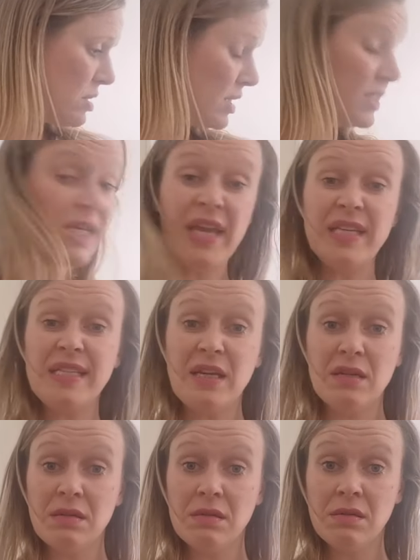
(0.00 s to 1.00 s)
and to
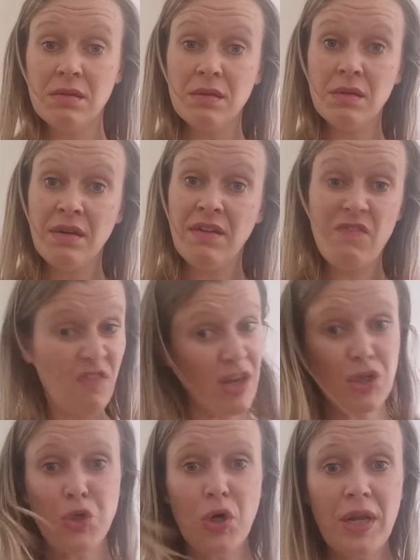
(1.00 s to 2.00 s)
Katie
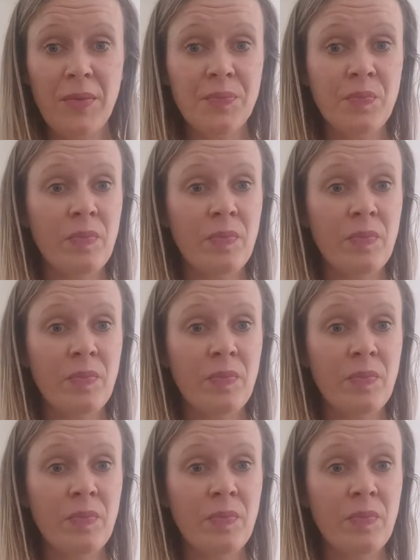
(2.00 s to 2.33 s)
very shortly.